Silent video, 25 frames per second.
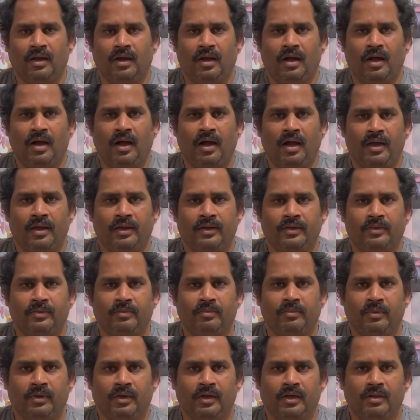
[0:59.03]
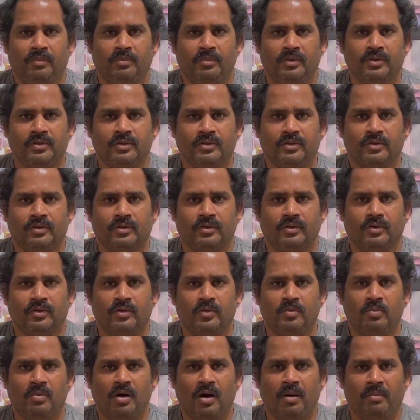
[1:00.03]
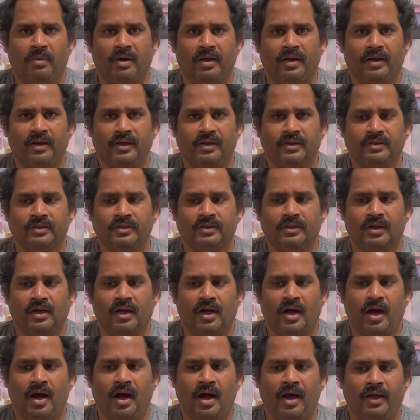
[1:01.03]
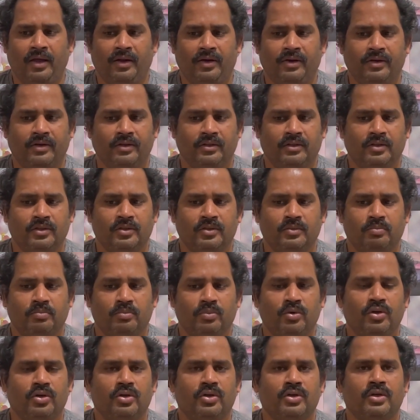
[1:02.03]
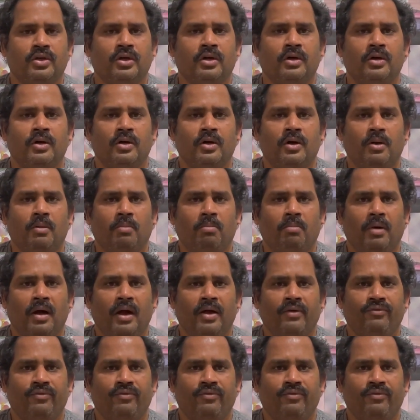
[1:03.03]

Hi, my name is Umar Mahesh. I read this book, My